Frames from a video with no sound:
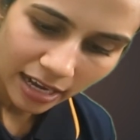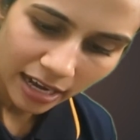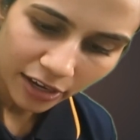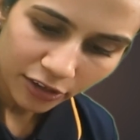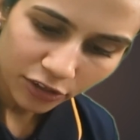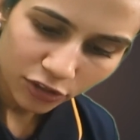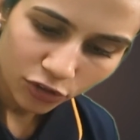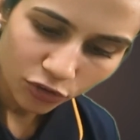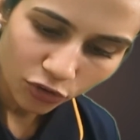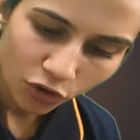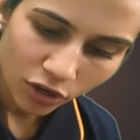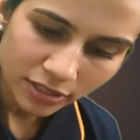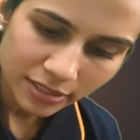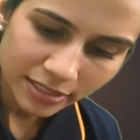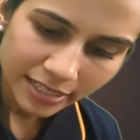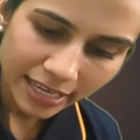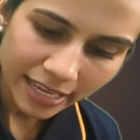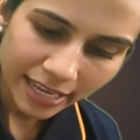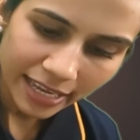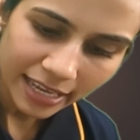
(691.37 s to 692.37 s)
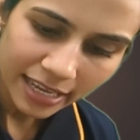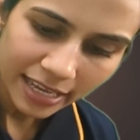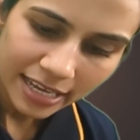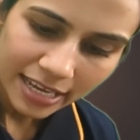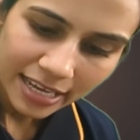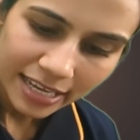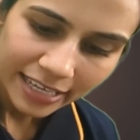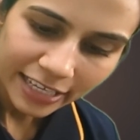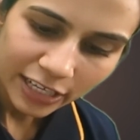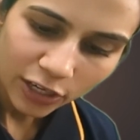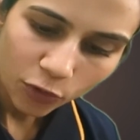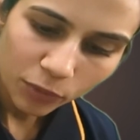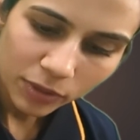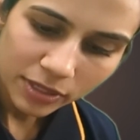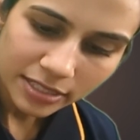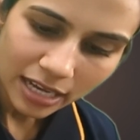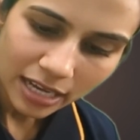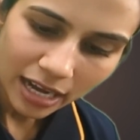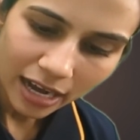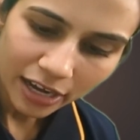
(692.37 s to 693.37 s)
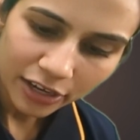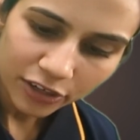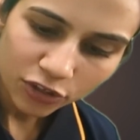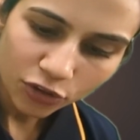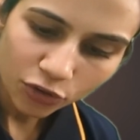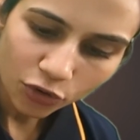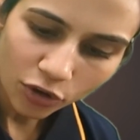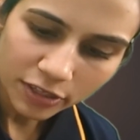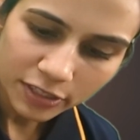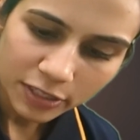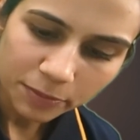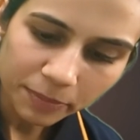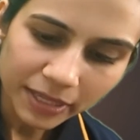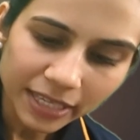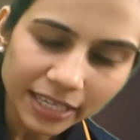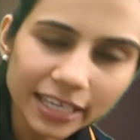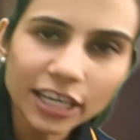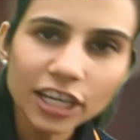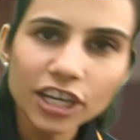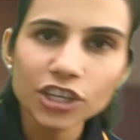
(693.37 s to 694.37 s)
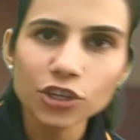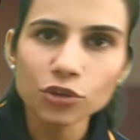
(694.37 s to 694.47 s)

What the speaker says: R cross A equals R cross B.